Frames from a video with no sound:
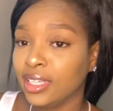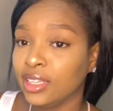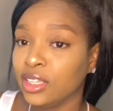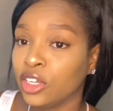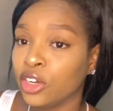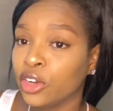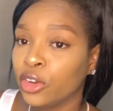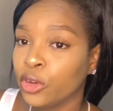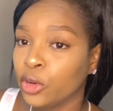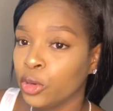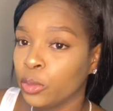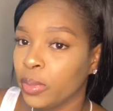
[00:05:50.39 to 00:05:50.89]
The
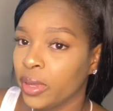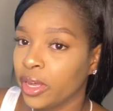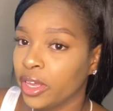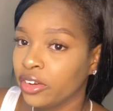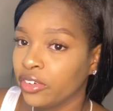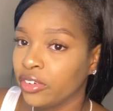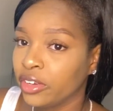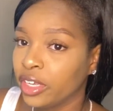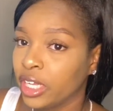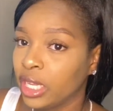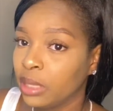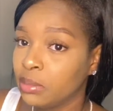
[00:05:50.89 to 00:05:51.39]
curl
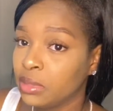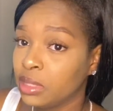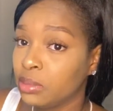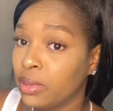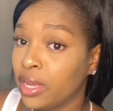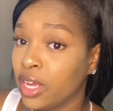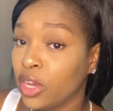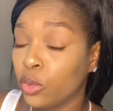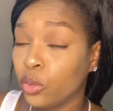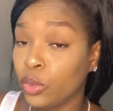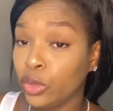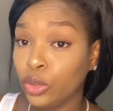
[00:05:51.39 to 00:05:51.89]
pattern comes
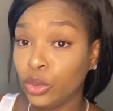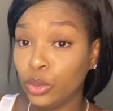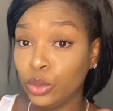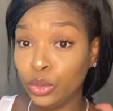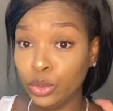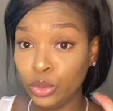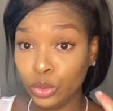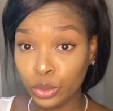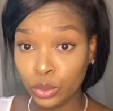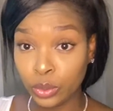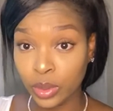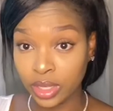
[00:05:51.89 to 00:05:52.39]
back when you
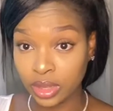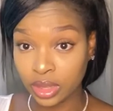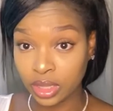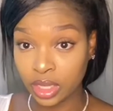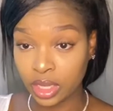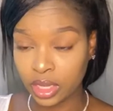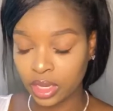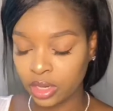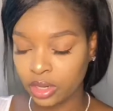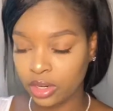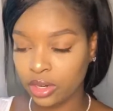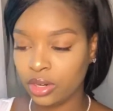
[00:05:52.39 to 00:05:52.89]
do wet the
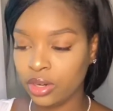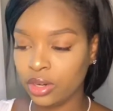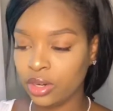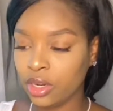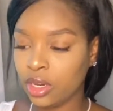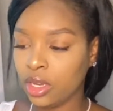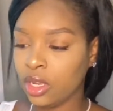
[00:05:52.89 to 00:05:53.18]
hair.